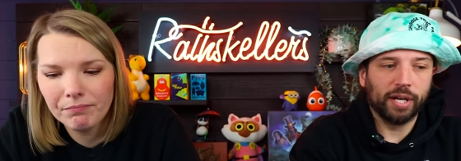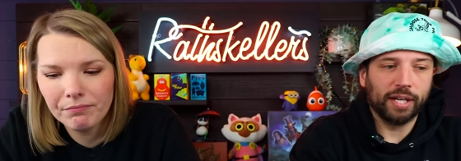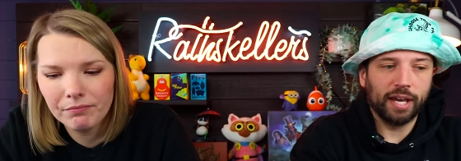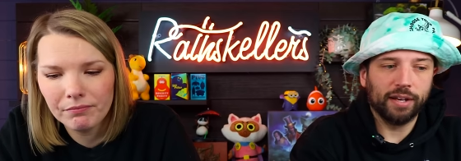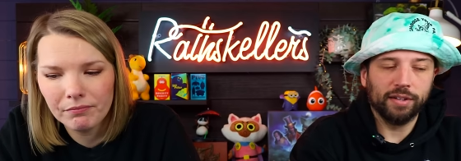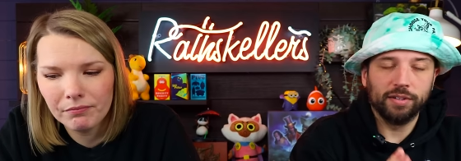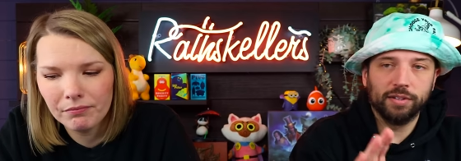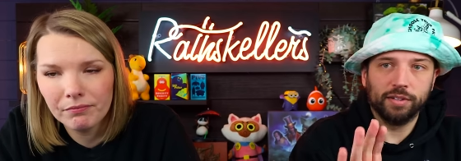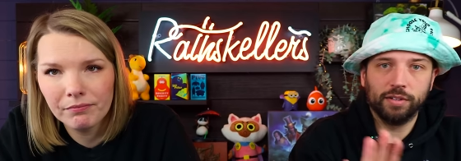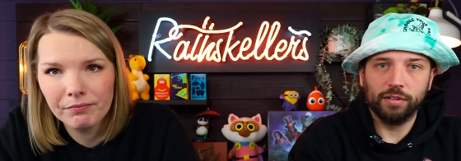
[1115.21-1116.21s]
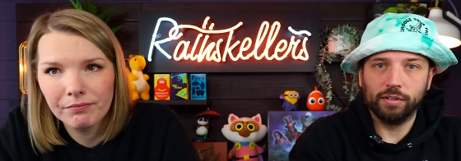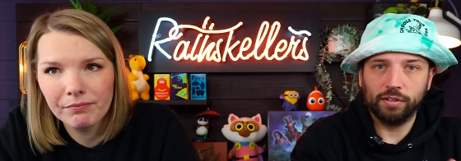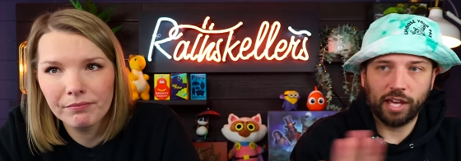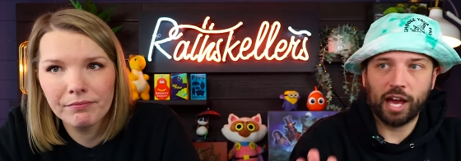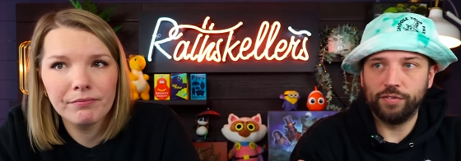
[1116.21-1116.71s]
Speaker 1: But again,
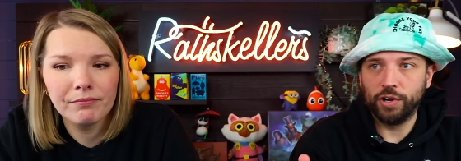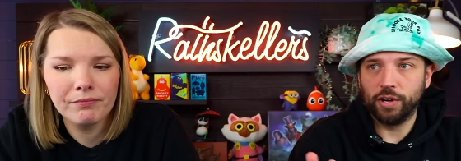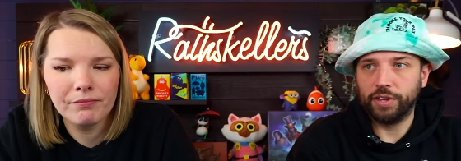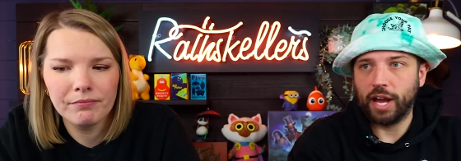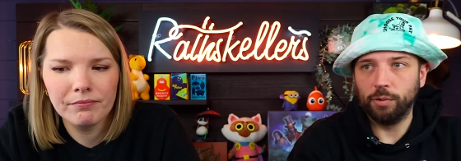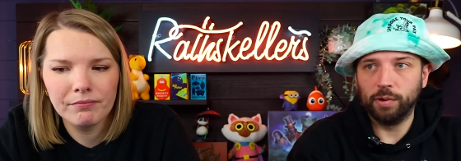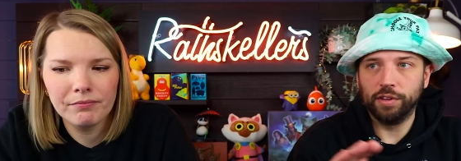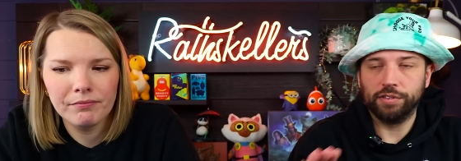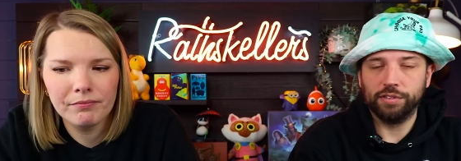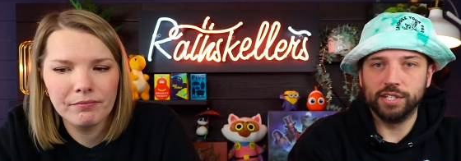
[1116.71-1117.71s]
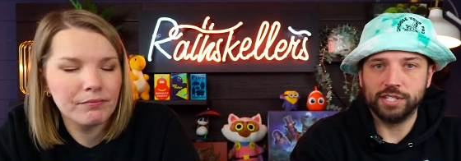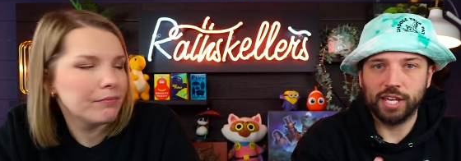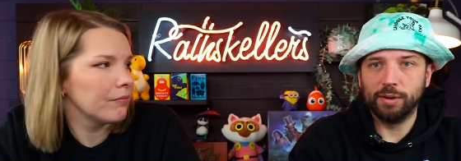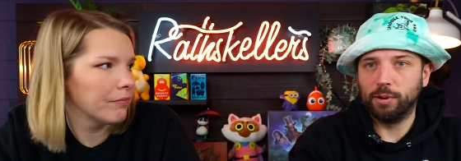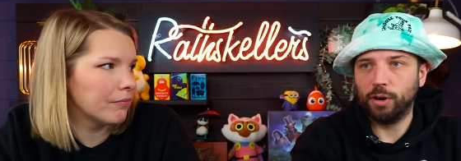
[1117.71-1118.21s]
caveat that with this
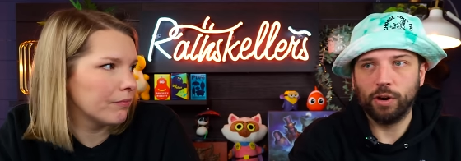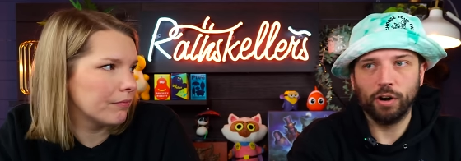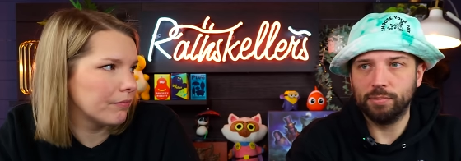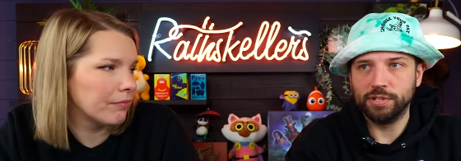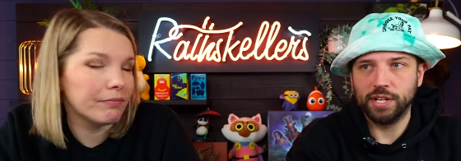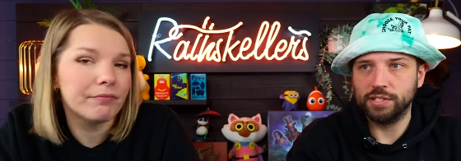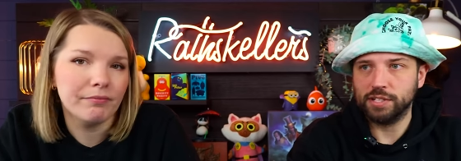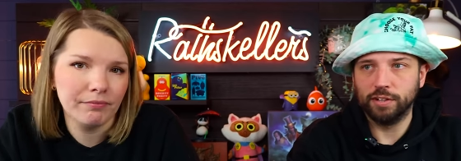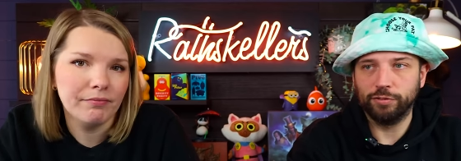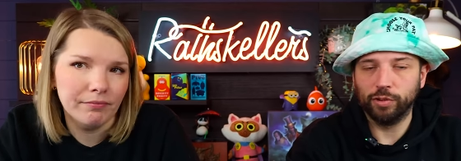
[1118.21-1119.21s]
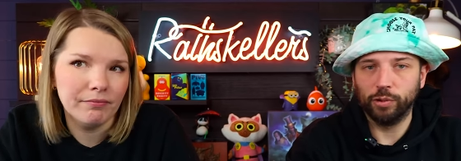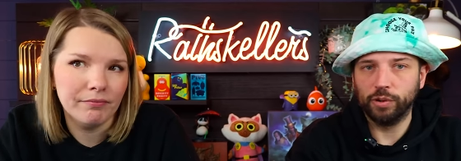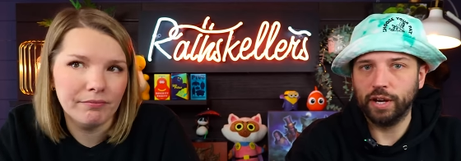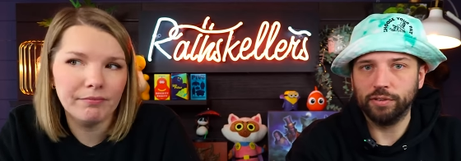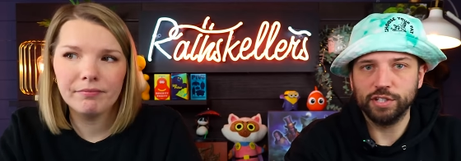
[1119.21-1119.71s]
game one hundred percent is going to float
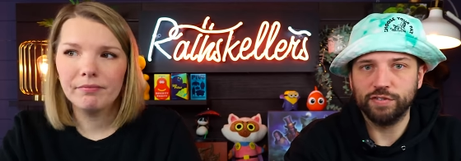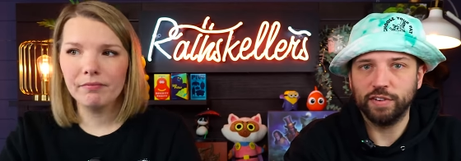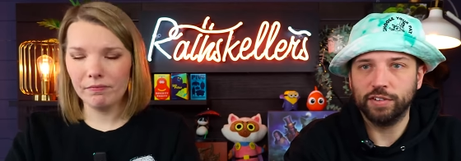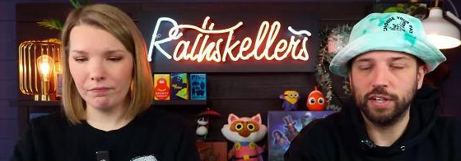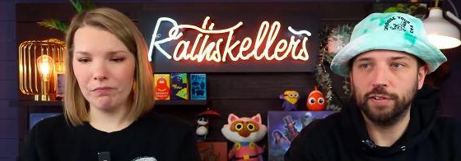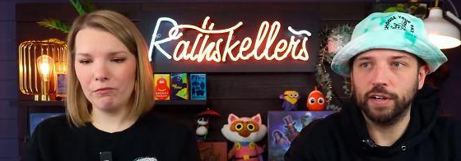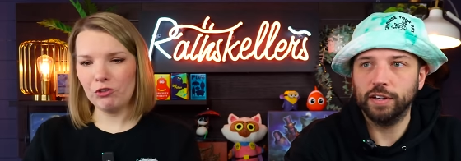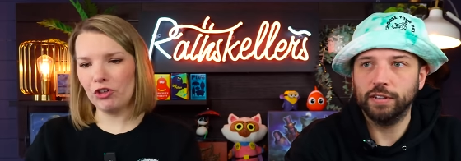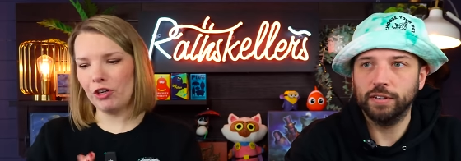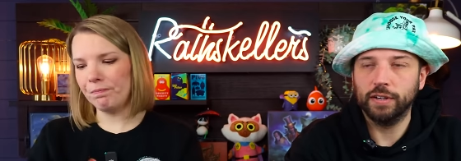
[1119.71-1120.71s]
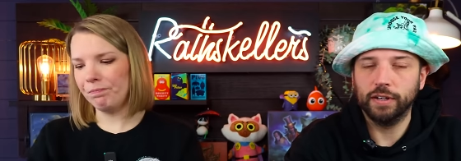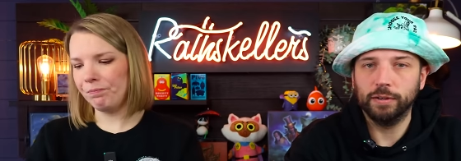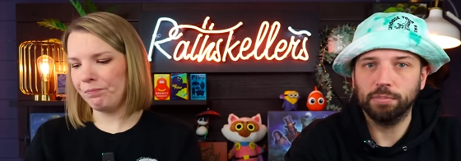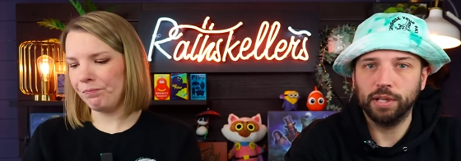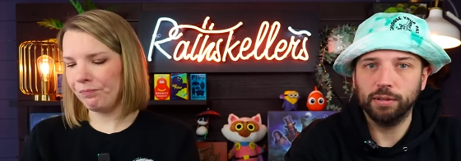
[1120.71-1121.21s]
around this fifty if I
Speaker 2: sure. uh,
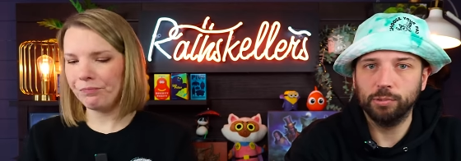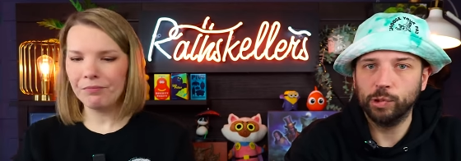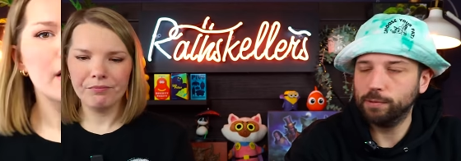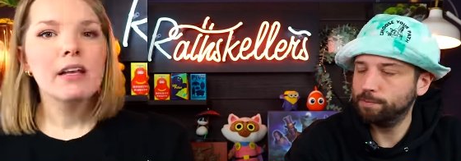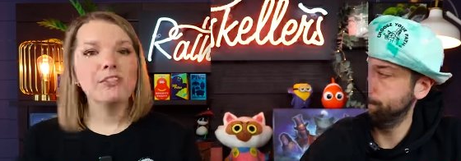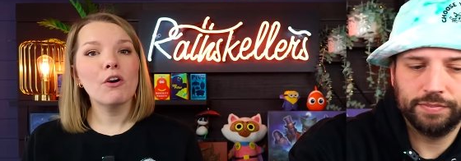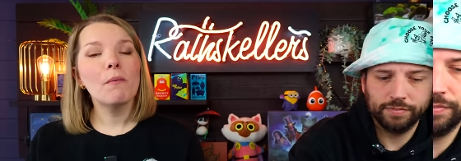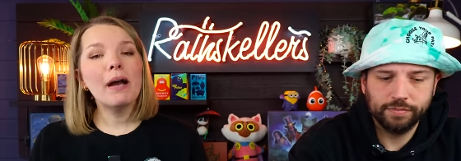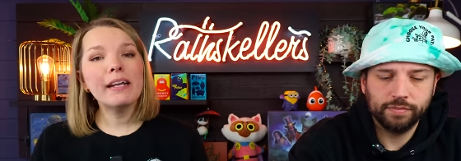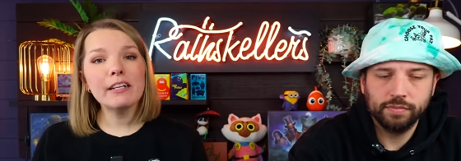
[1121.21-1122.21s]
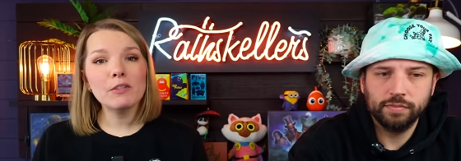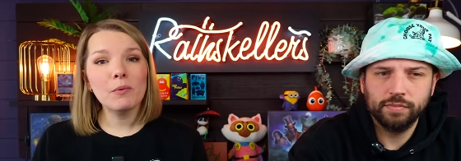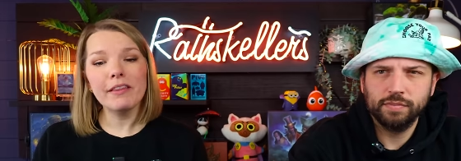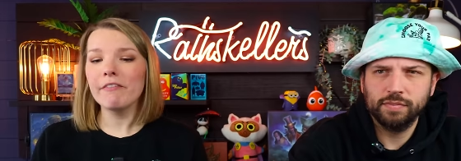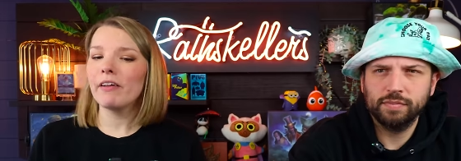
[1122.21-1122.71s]
play it more. So my next
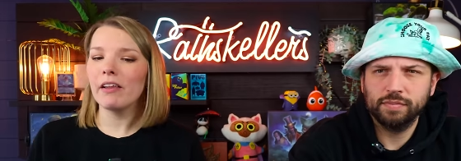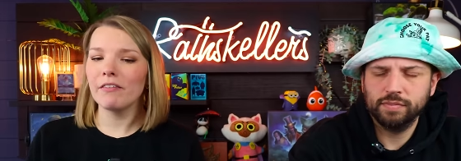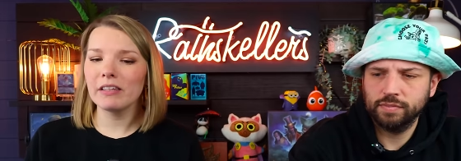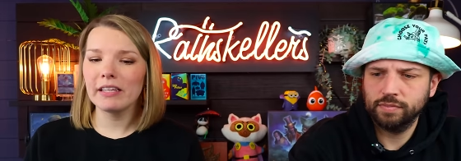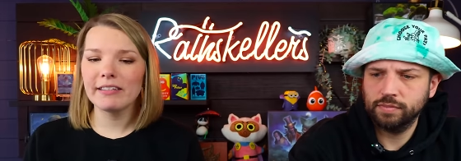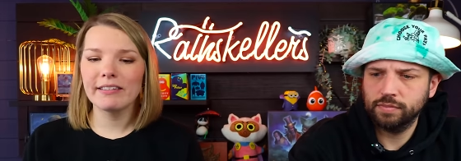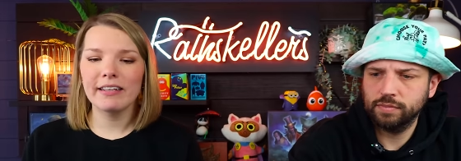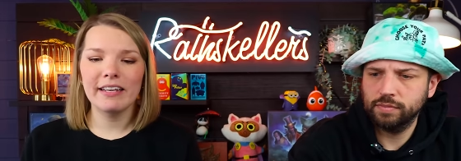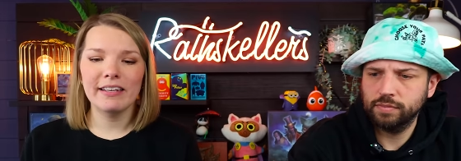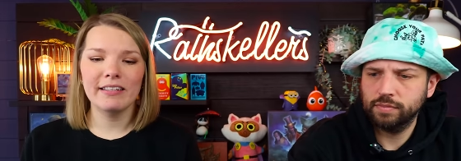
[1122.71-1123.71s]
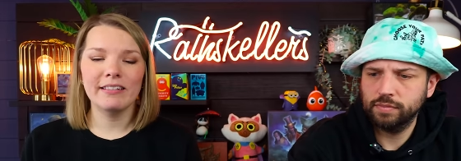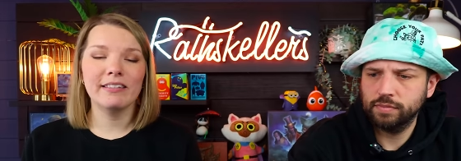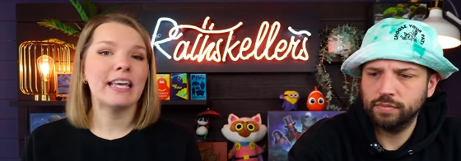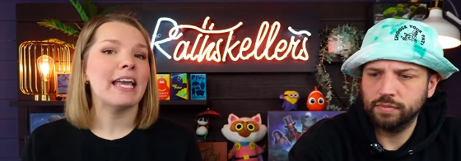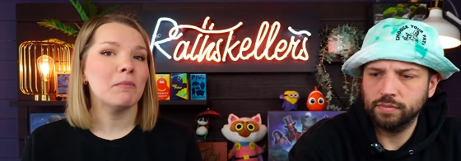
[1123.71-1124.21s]
one that fell off the list
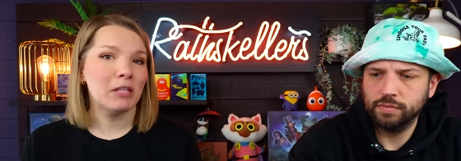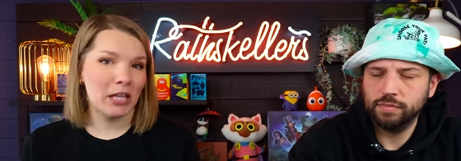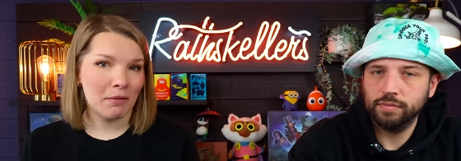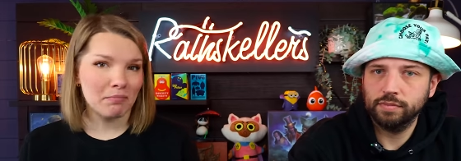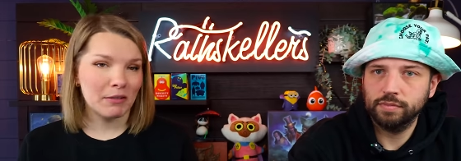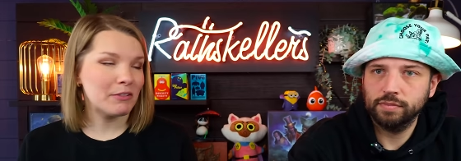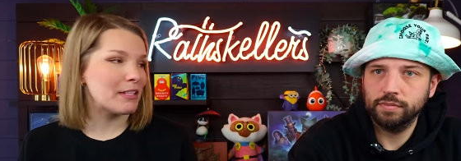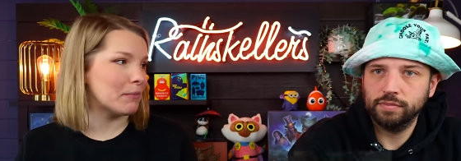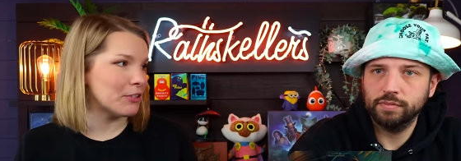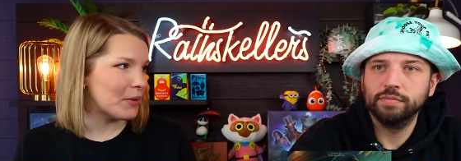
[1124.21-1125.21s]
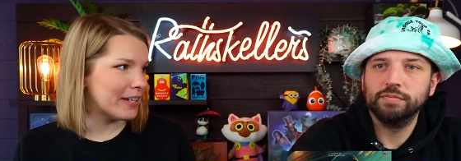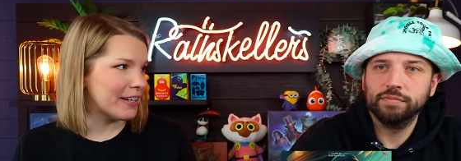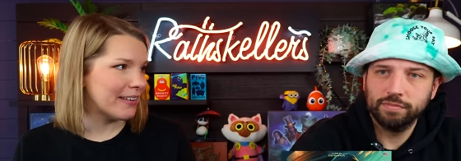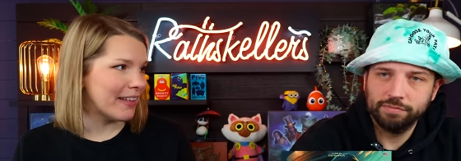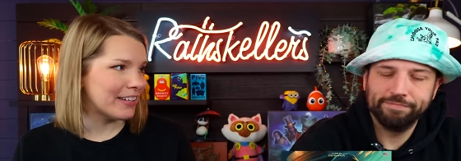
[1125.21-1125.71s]
is Camel Up. It was number
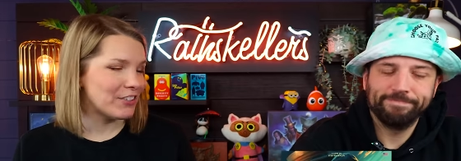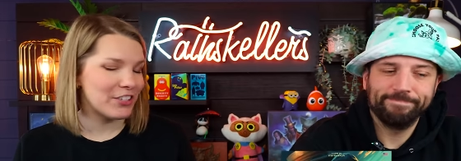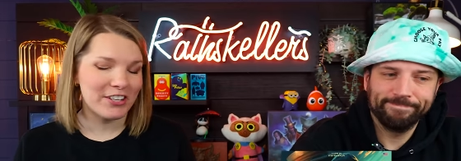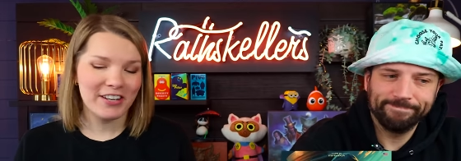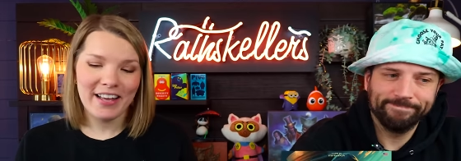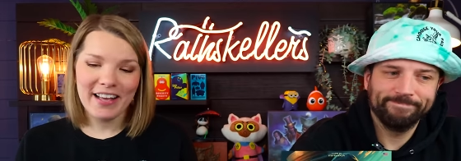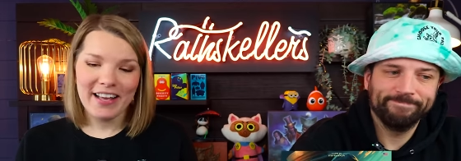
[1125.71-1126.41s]
twenty-nine last year.